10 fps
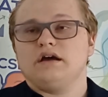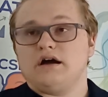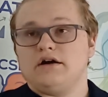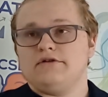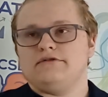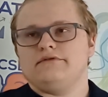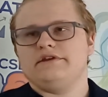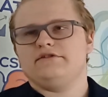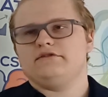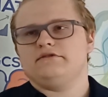How
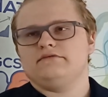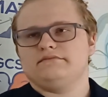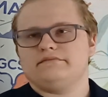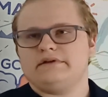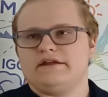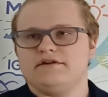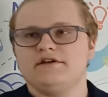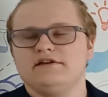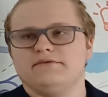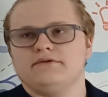real and
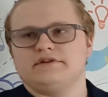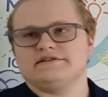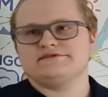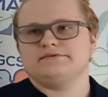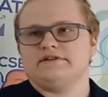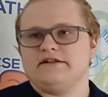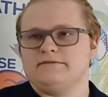early warnings will help.